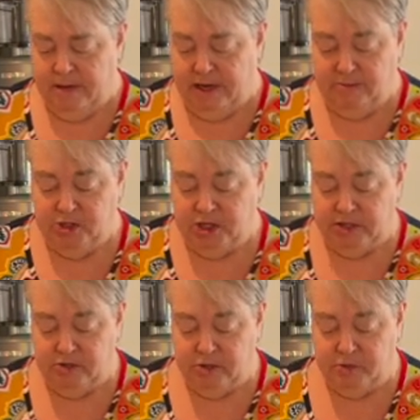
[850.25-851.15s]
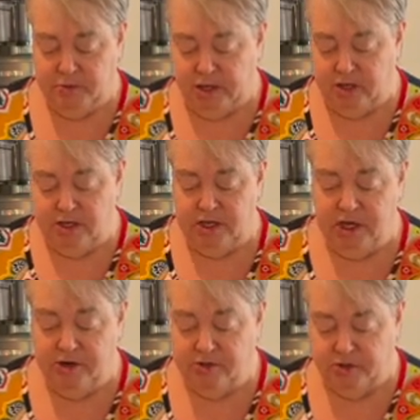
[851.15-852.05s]
I wish I'd cooked meat
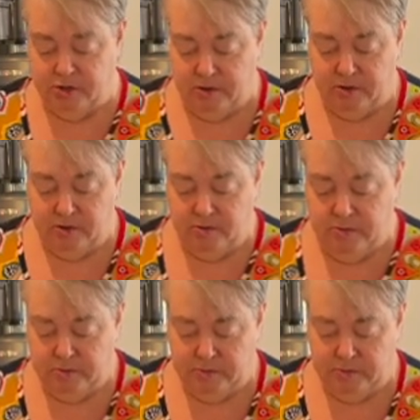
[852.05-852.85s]
years ago.